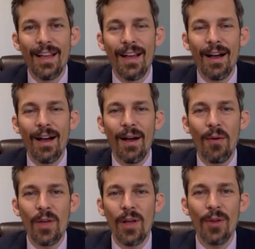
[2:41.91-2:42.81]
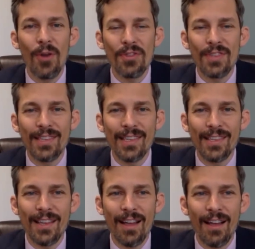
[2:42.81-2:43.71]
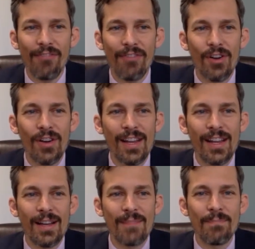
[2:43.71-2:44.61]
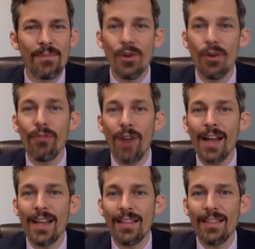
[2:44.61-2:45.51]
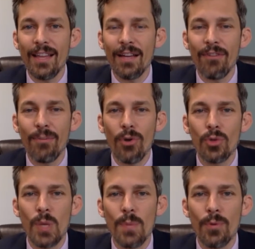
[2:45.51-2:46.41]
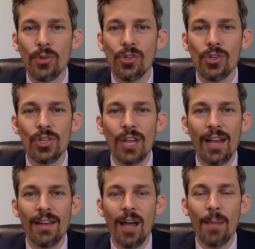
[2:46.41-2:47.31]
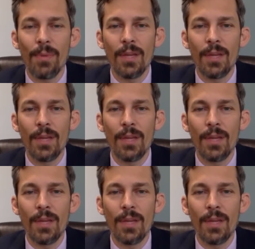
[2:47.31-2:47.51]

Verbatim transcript: uh, we all know that this is a, a very um, nerve wracking thing for most people just to stand up